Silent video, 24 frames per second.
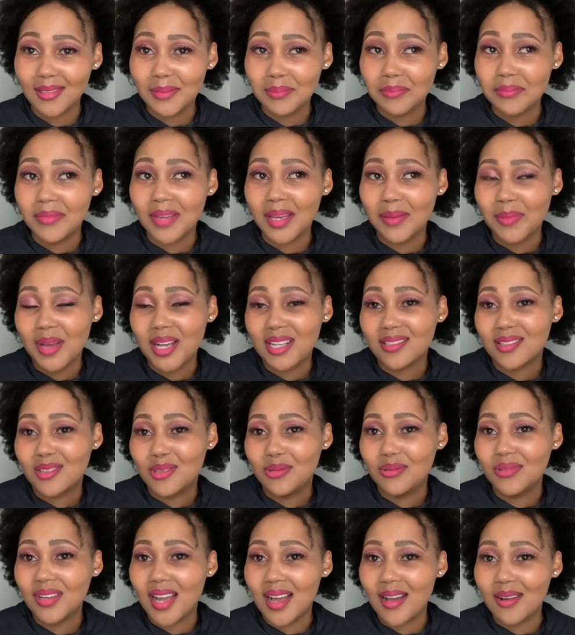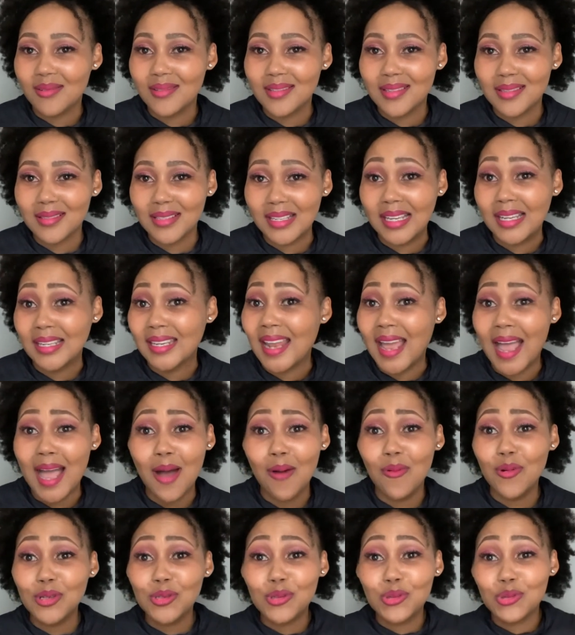about 2 hours, an
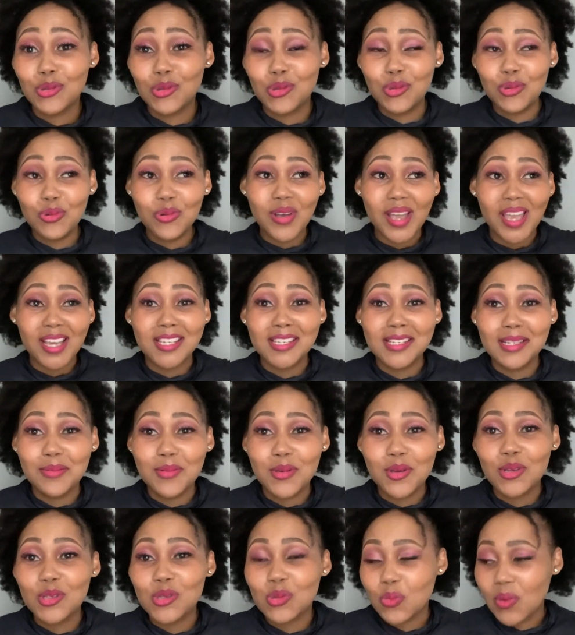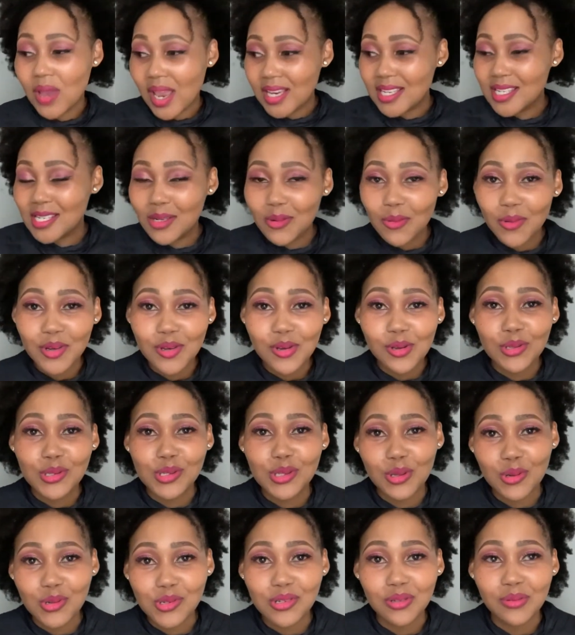hour to two actually, because when you're on
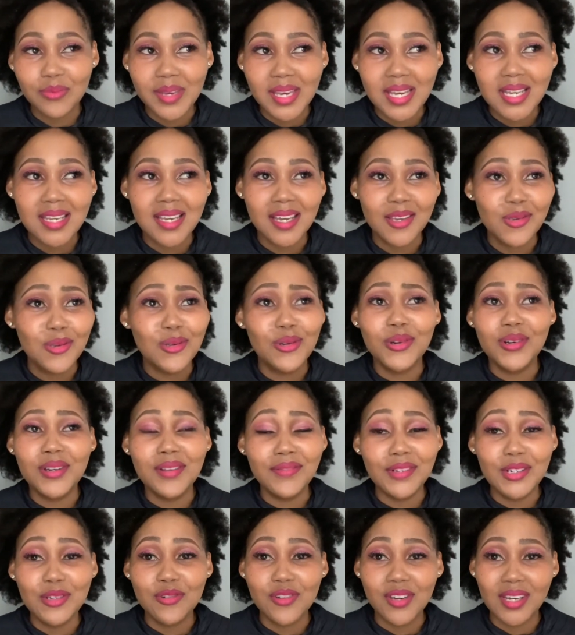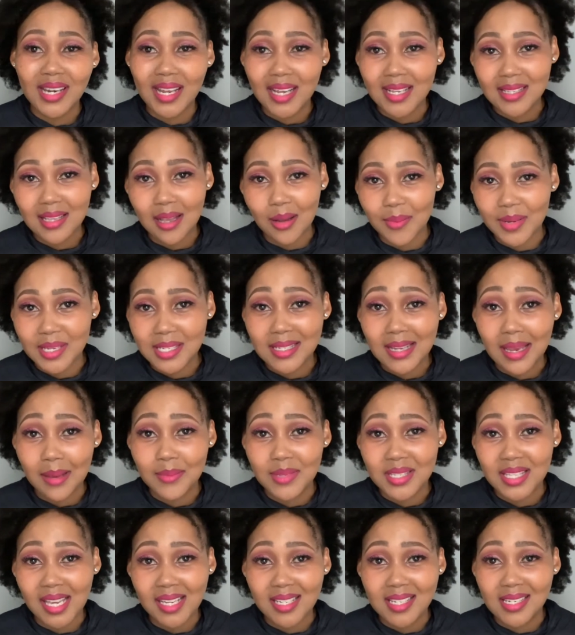social media, you don't even realize how much time is
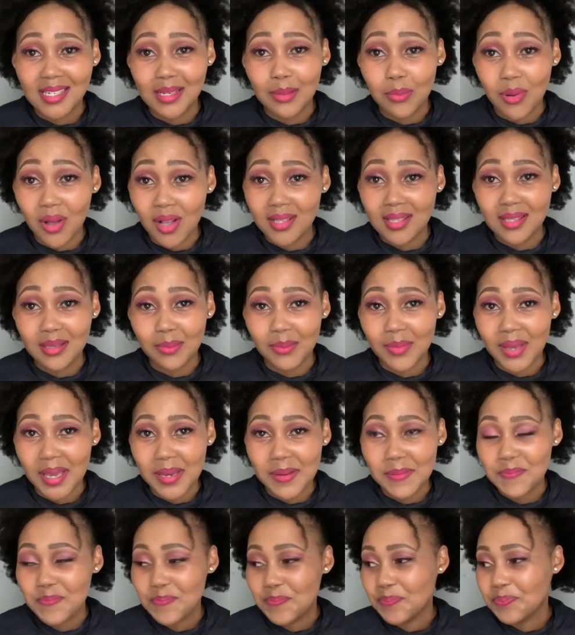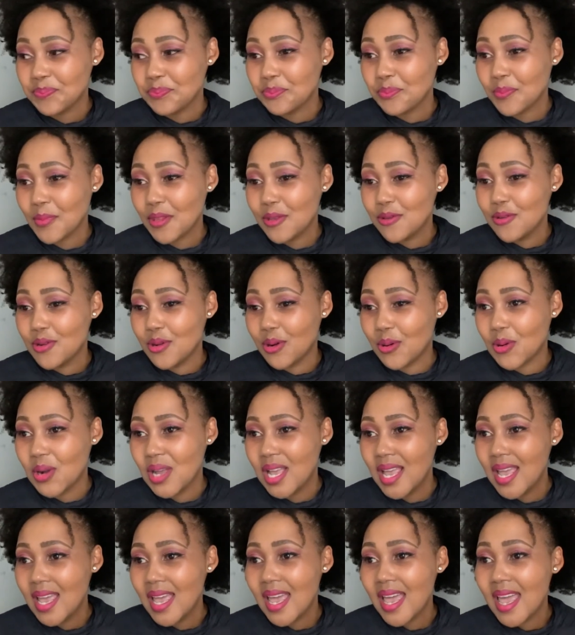actually passing by.
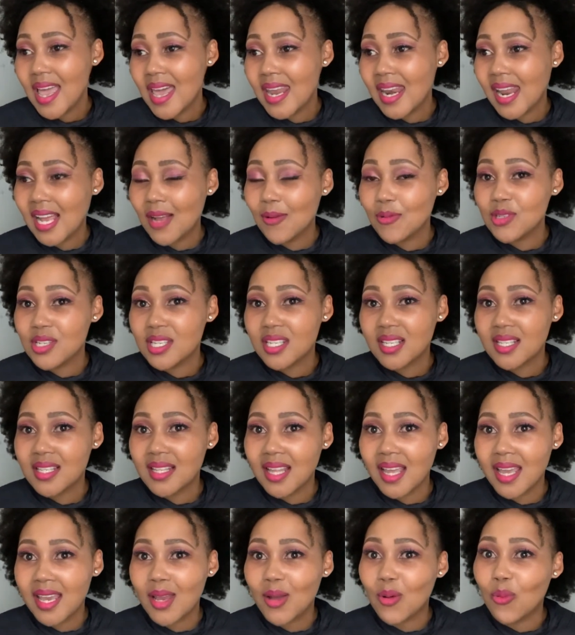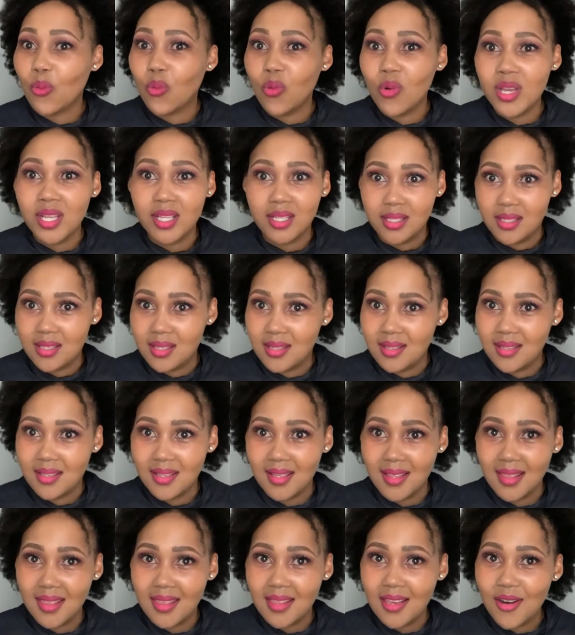And I was just like, wins.
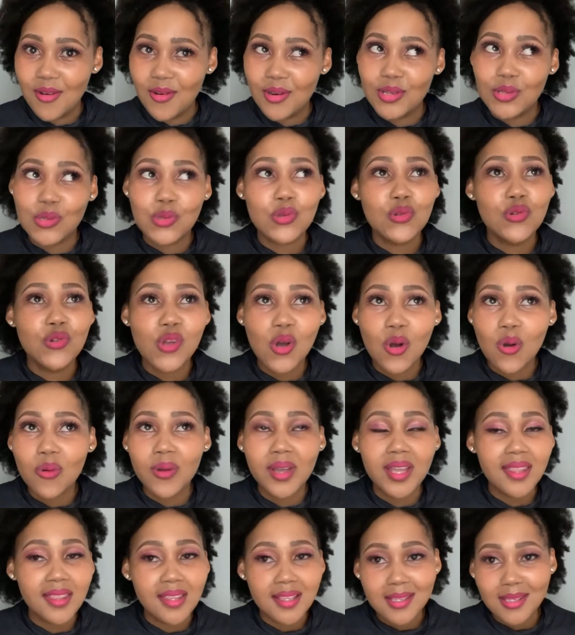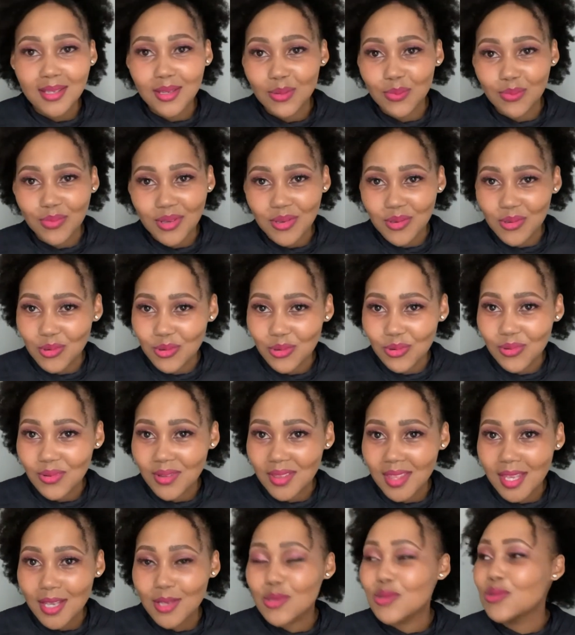There is no way this could be you.
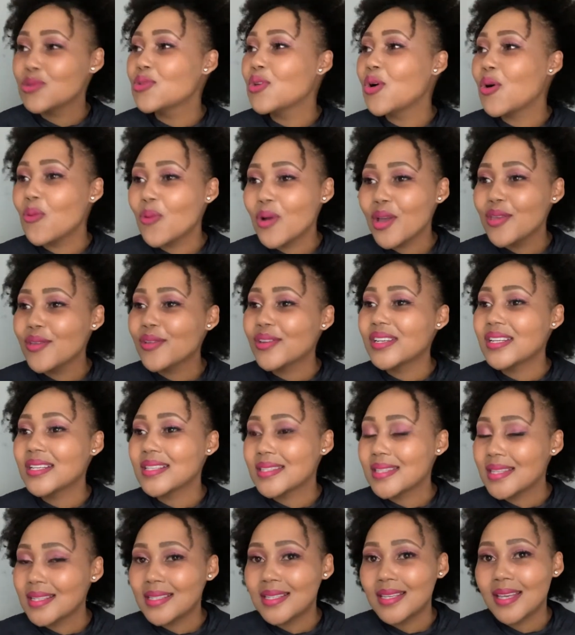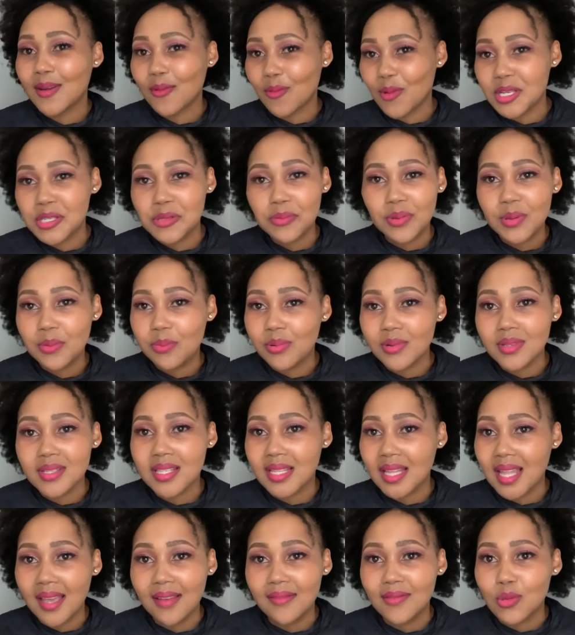There's no way you're gonna sit here and watch people's
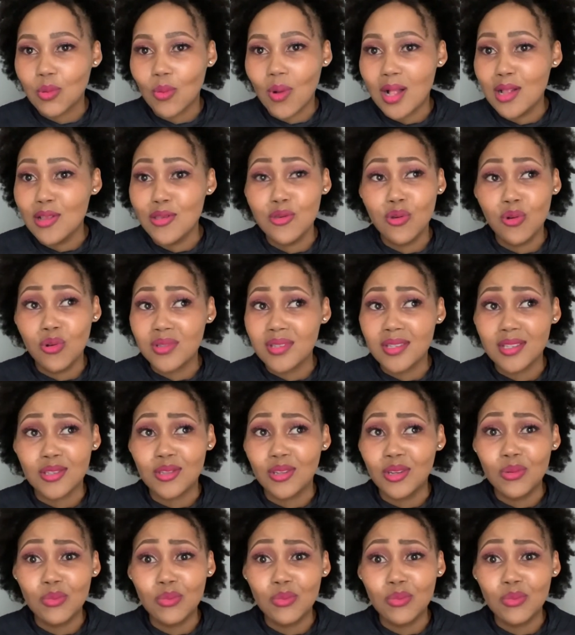lives while yours is not